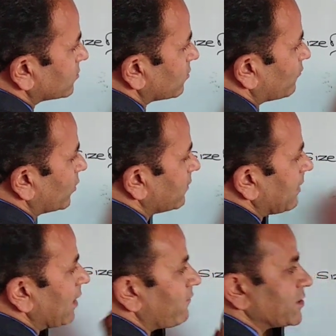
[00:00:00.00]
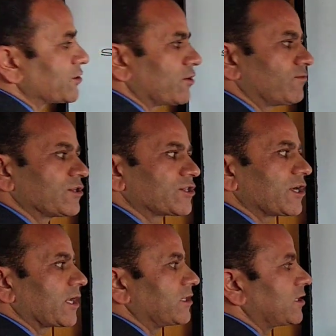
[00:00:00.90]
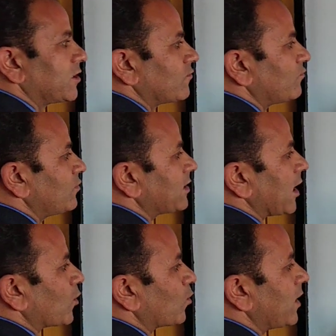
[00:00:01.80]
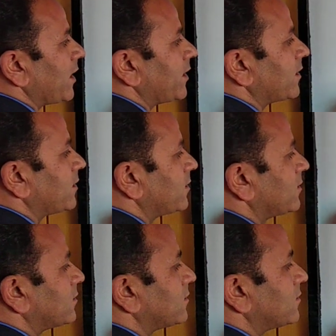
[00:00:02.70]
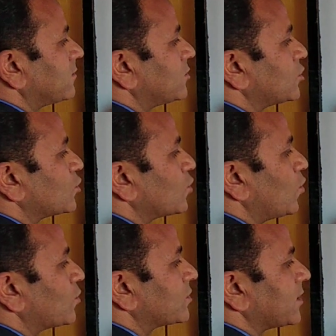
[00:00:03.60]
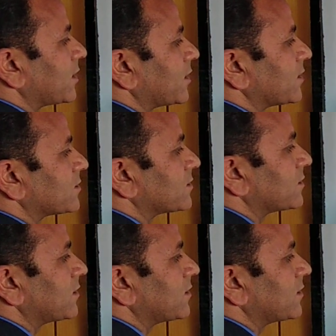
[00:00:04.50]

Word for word: So for evaluation of the strength, we calculate throat thickness.